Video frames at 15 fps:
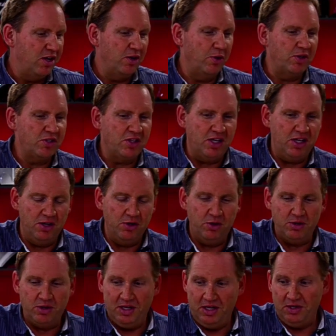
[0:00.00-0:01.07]
Notice the
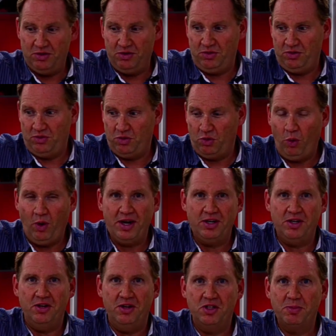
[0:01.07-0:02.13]
yield is quite
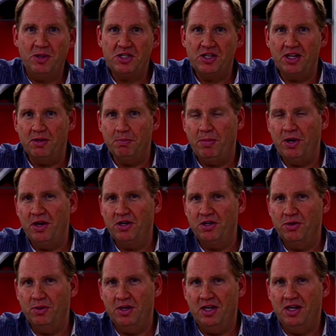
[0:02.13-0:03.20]
good, especially compared
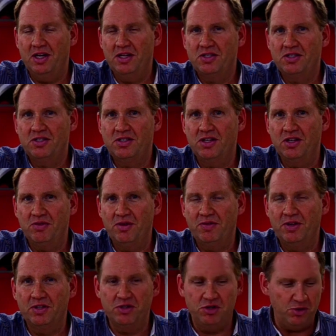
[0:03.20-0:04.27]
to a
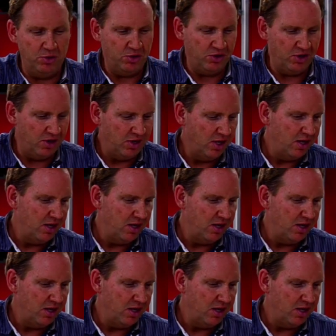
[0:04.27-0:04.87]
centrifugal juicer.